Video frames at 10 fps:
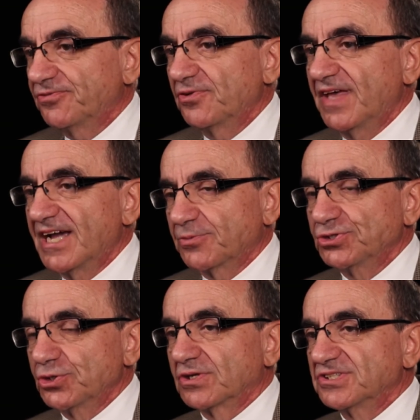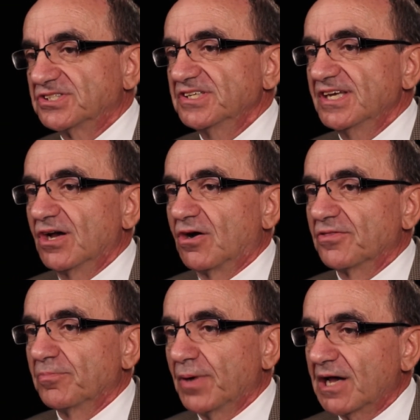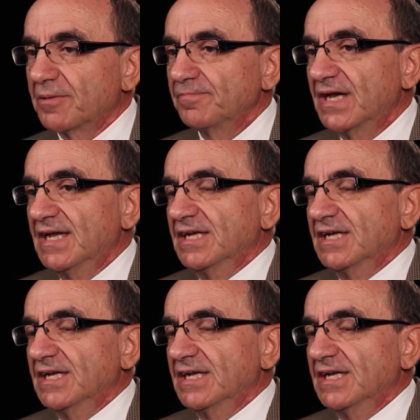for that, which you can see on the bottom,